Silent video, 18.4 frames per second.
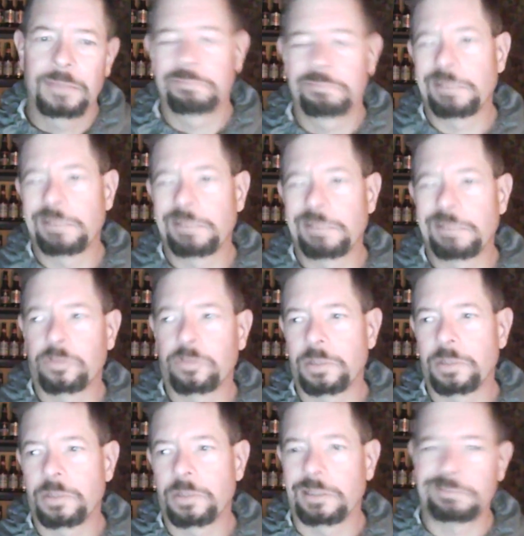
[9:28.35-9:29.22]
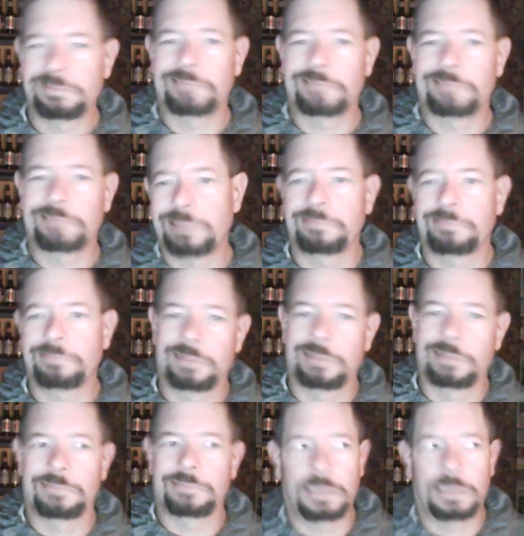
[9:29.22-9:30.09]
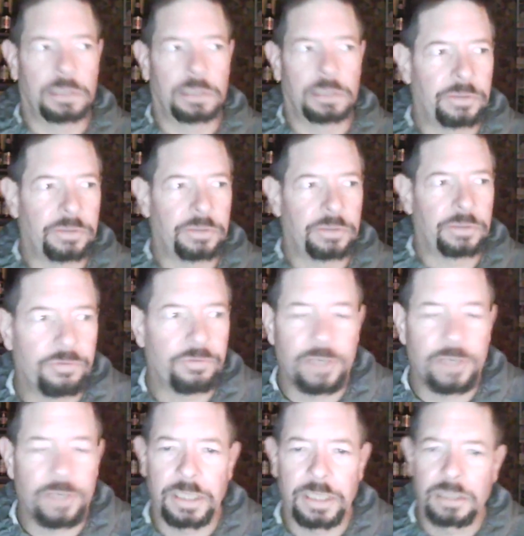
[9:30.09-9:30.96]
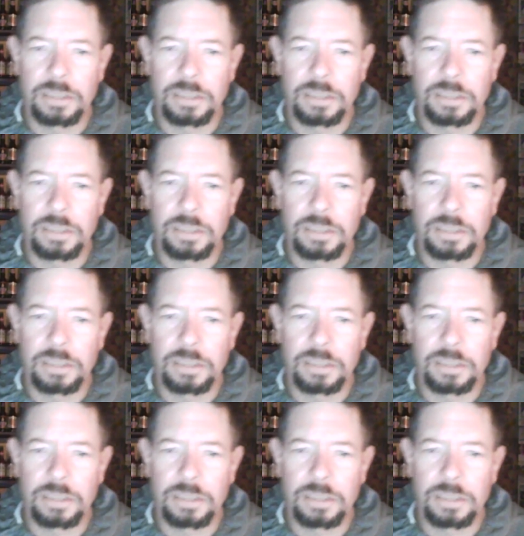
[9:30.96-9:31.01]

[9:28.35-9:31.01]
make a smirk like, and it's all funny.